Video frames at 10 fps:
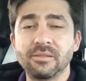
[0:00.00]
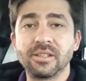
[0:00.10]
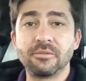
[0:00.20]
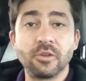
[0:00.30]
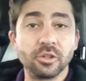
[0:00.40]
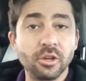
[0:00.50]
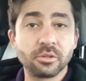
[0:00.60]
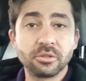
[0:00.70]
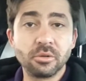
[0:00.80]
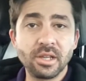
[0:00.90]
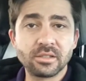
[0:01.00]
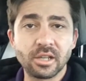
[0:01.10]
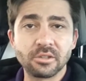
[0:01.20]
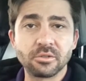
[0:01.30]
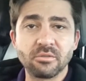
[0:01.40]
If you're local to us, I
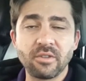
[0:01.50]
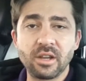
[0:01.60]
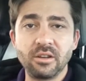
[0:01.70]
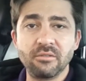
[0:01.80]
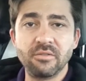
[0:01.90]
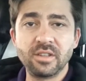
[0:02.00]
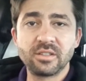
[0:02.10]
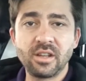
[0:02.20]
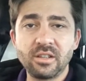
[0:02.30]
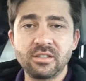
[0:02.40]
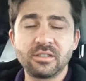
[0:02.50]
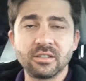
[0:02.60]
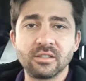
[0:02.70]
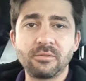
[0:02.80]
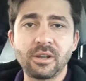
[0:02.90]
also invite you to visit us,
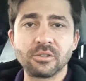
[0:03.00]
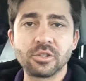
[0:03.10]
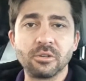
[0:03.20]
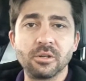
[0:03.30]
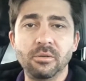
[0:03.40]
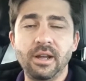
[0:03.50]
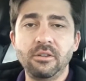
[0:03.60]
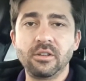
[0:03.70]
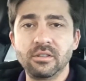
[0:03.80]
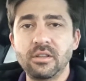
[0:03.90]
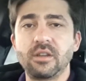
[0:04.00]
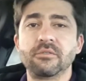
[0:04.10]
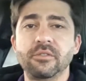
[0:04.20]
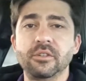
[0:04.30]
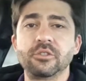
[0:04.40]
and so I can show you around. You can take it
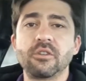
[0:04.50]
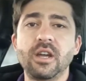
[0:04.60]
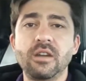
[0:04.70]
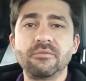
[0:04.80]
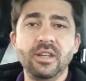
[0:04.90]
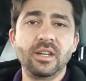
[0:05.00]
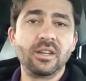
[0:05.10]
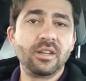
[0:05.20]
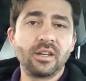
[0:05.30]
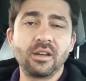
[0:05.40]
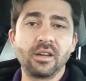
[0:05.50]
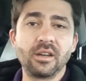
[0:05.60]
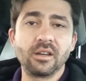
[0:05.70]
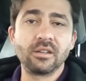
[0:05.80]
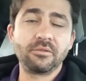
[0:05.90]
for a drive.
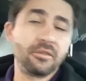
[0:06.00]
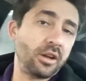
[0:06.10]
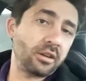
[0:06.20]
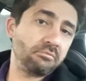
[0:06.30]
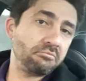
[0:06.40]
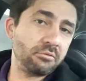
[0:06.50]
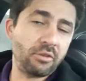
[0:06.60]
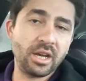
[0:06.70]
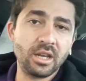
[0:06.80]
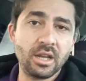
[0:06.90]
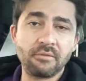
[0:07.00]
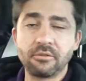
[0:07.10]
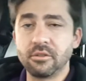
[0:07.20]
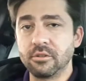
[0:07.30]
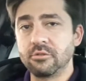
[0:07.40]
If you're not ready yet
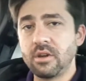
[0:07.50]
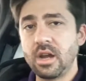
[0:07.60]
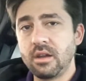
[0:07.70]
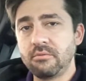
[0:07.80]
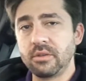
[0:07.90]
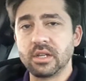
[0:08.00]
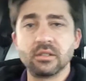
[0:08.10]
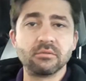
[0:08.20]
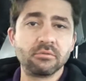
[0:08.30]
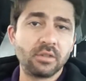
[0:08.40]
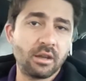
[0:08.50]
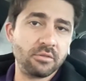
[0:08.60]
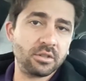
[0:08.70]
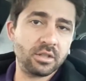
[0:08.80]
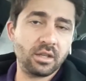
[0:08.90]
for a drive, we can have
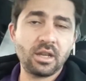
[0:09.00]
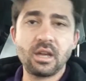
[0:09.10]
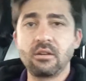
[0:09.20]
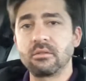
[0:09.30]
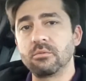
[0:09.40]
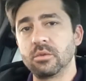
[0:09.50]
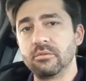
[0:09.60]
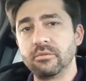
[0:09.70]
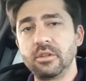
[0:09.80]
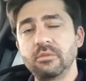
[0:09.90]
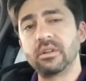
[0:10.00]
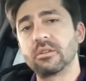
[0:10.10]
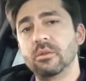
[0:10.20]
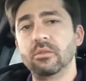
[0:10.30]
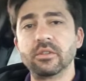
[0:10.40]
you sit down, review it,
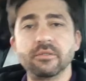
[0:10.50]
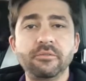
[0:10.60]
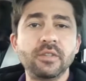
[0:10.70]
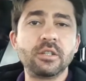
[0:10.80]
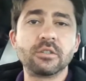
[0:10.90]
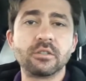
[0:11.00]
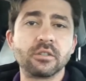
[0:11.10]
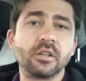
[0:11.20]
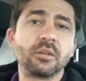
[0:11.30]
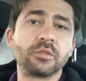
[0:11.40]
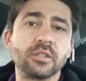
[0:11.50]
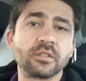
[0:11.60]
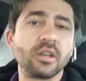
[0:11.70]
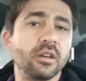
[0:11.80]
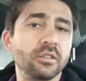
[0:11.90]
go over the features and options,
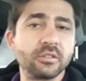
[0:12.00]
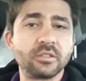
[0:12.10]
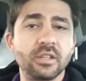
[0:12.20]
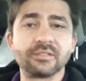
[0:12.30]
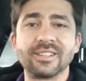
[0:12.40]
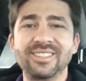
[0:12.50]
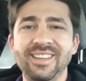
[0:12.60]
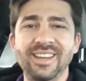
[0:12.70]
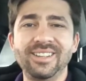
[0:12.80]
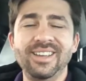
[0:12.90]
colors, things like that.